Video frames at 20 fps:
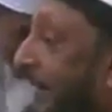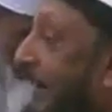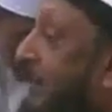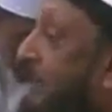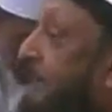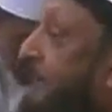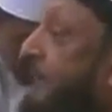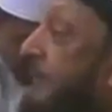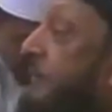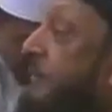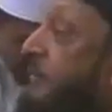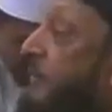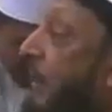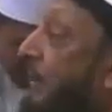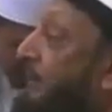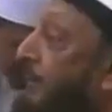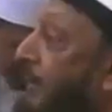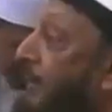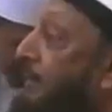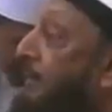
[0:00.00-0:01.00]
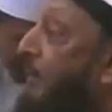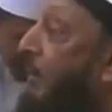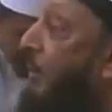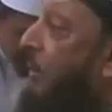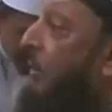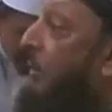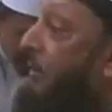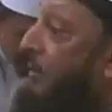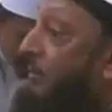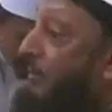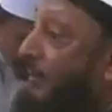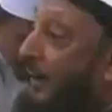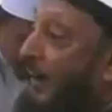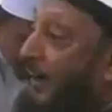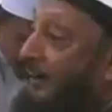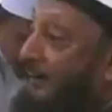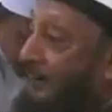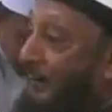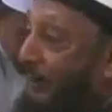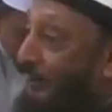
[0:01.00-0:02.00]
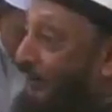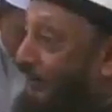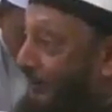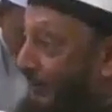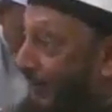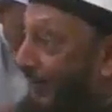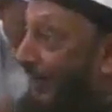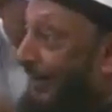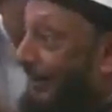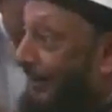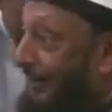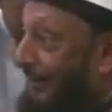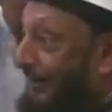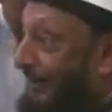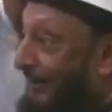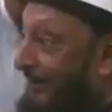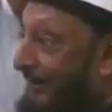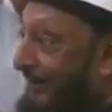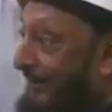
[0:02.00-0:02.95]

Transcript: Every shopping mall you have out there,